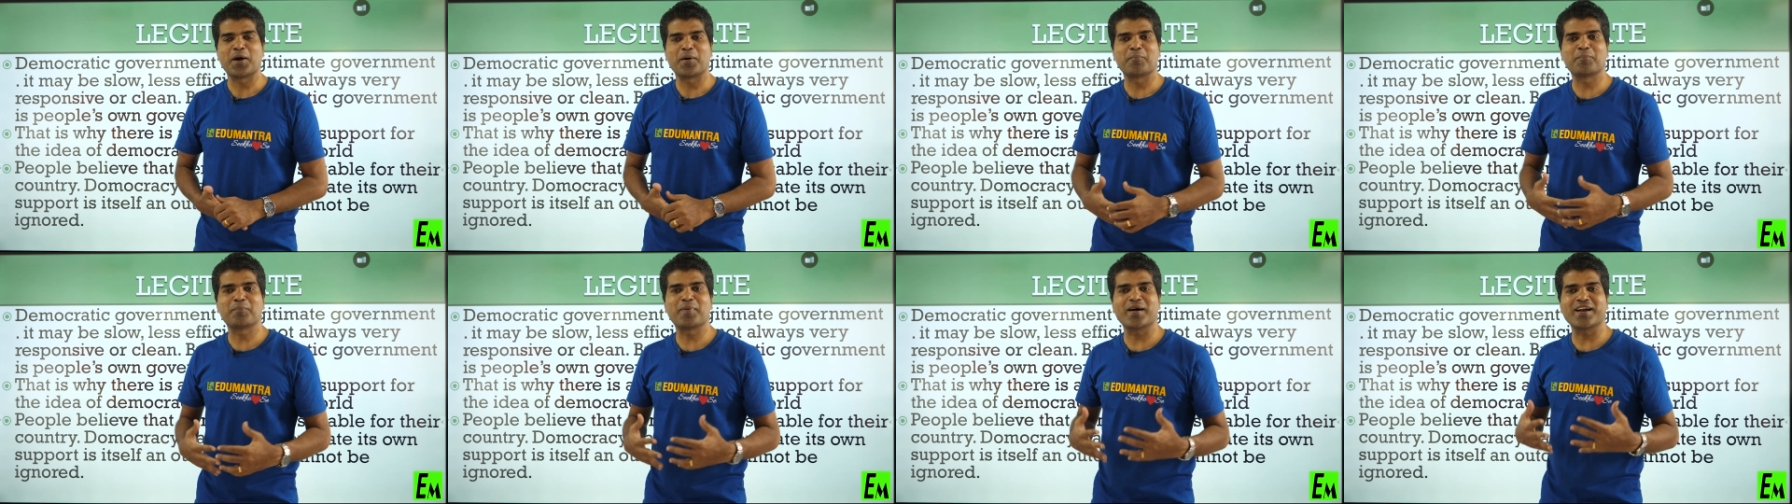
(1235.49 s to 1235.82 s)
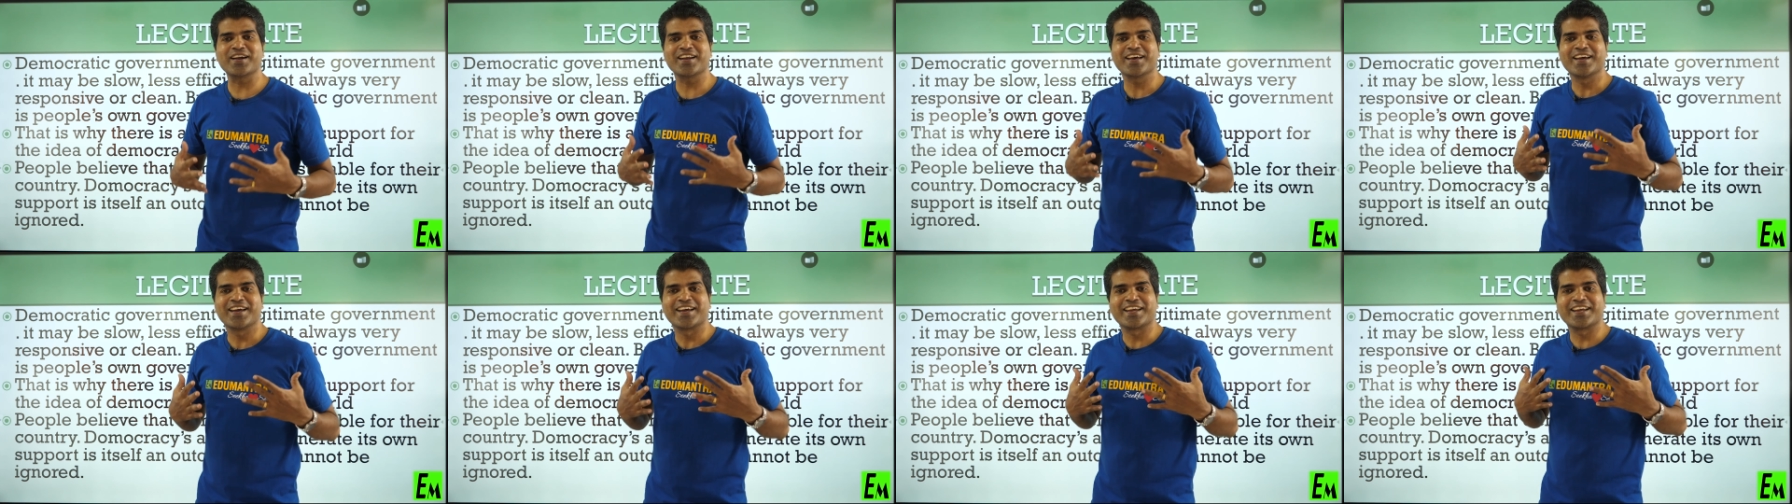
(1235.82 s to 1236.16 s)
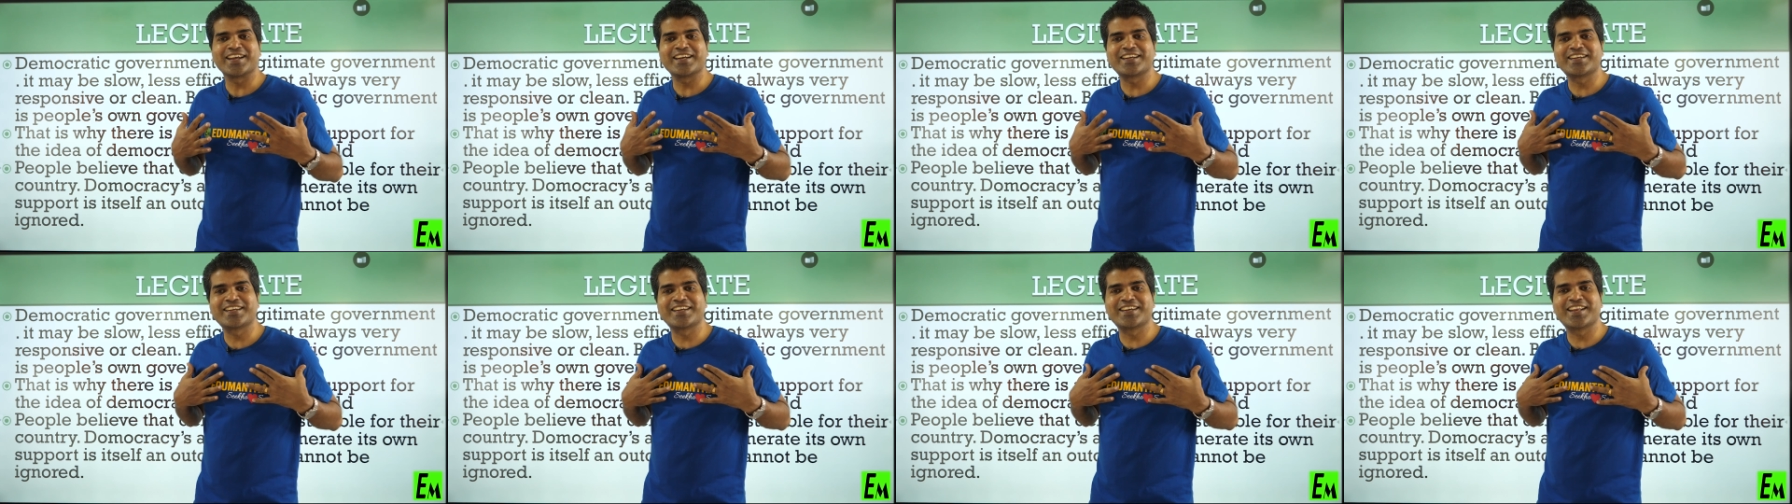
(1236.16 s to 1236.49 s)
But
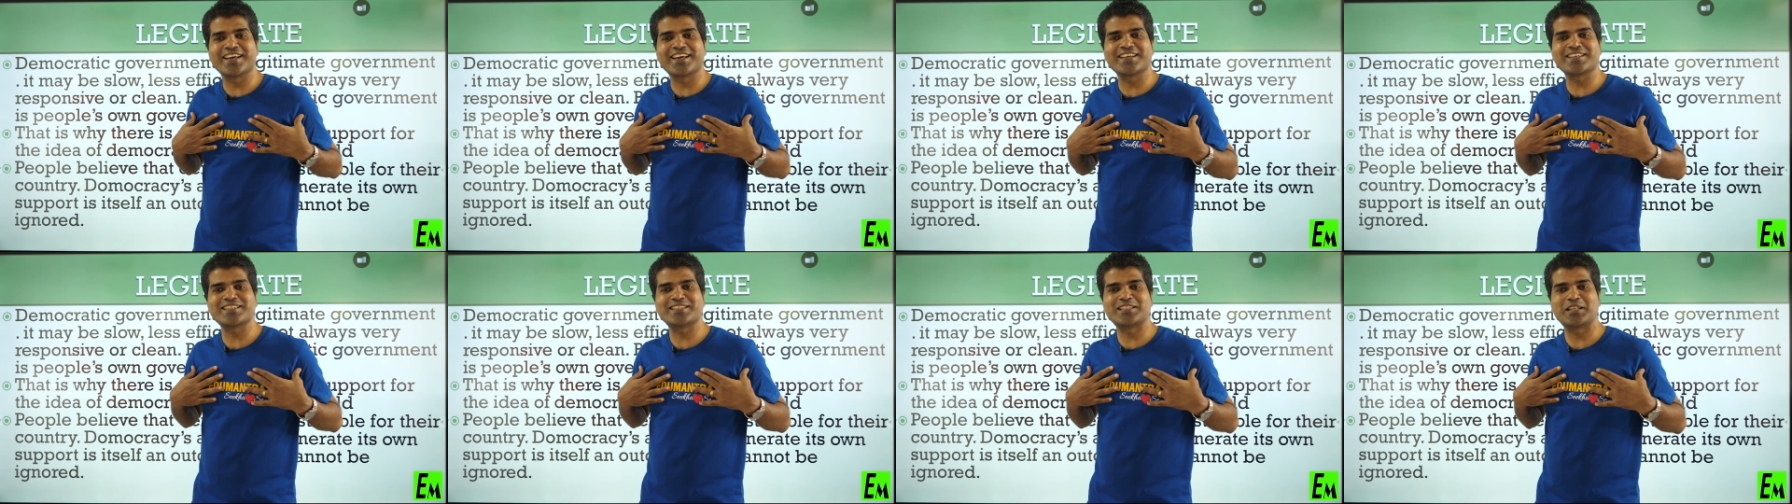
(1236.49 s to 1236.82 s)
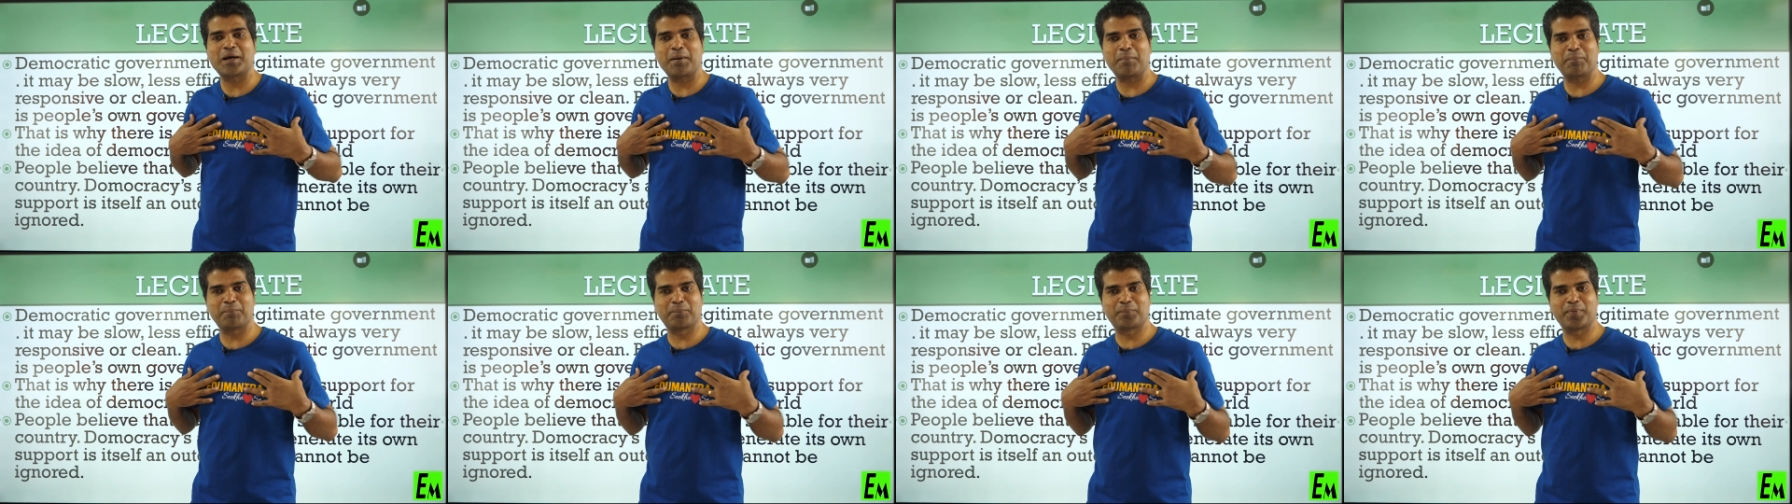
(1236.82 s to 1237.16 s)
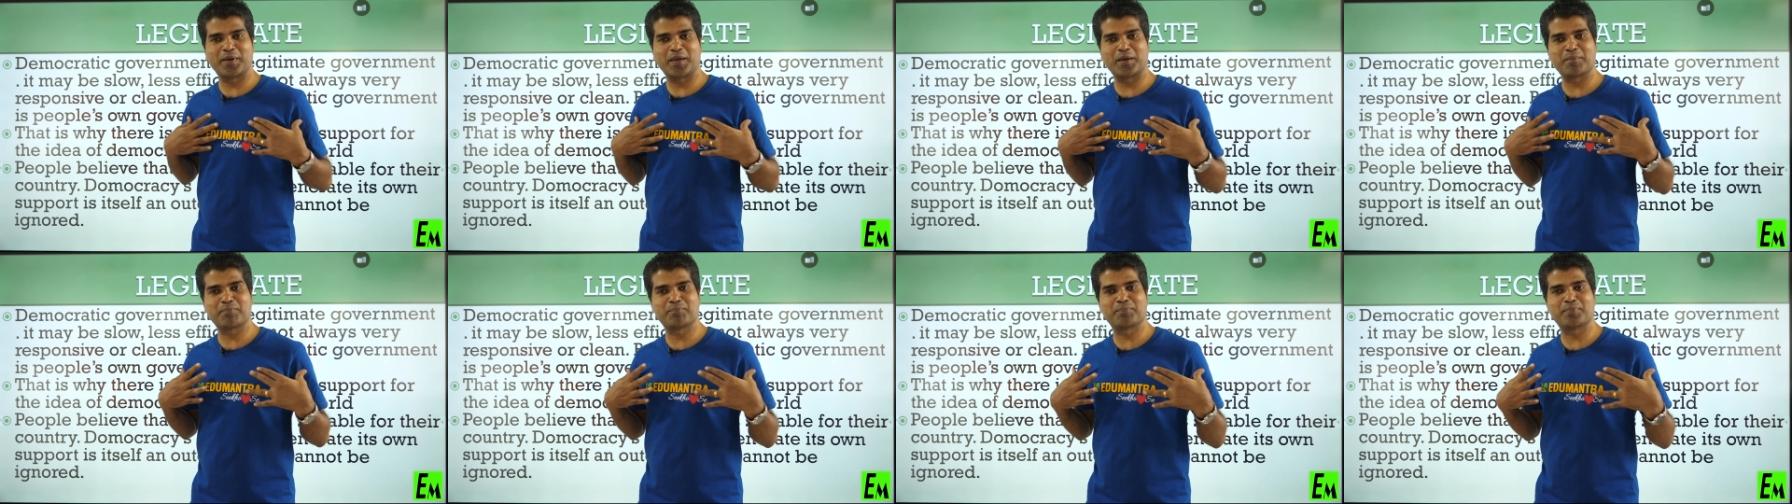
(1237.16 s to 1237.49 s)
it is the
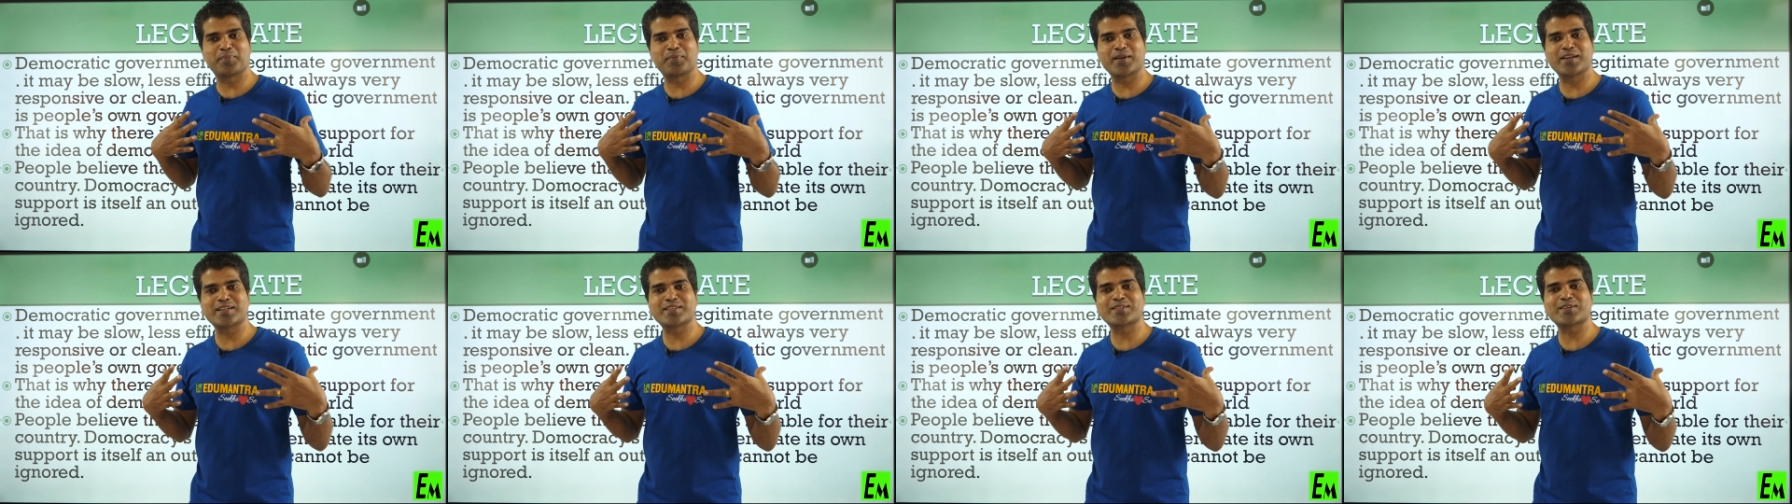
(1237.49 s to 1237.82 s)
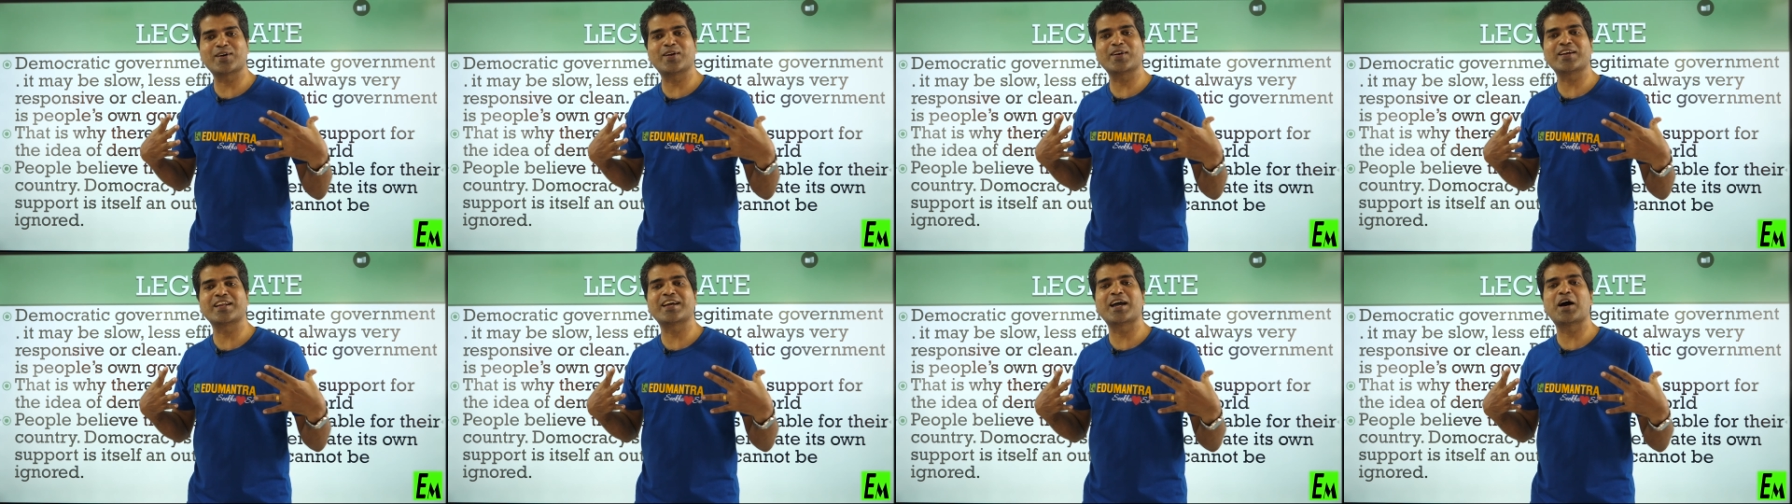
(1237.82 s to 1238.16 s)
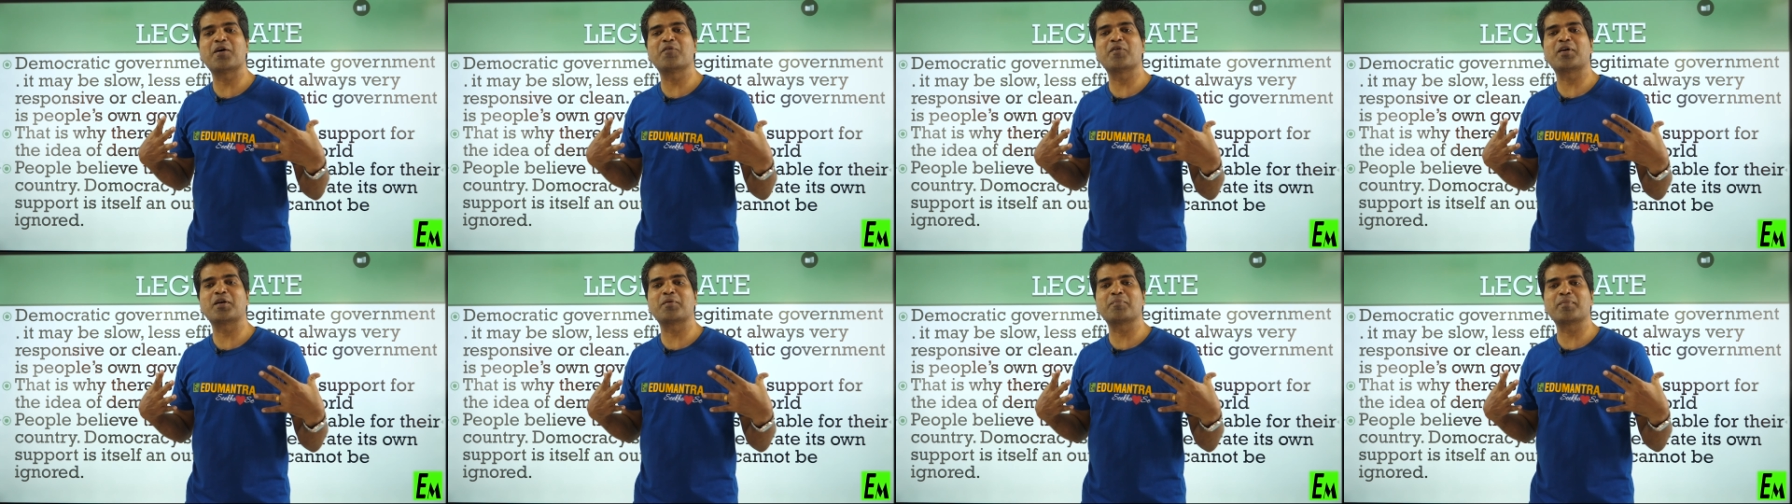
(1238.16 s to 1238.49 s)
people's own
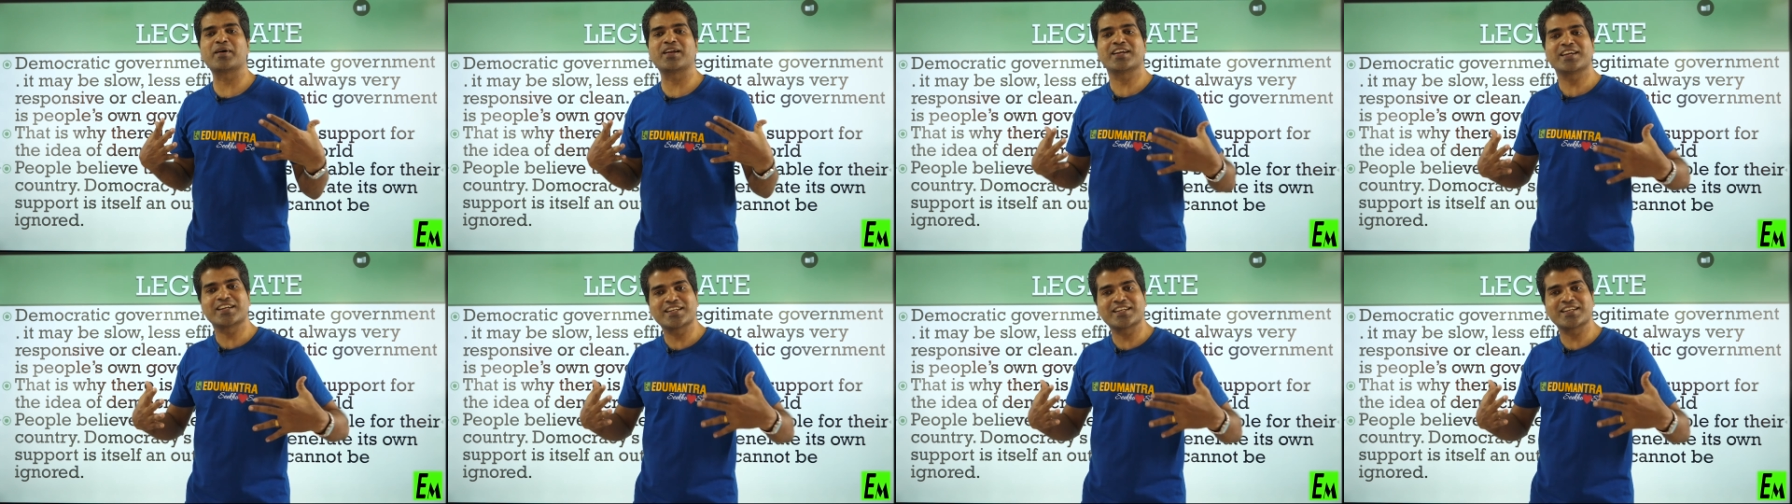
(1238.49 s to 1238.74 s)
government,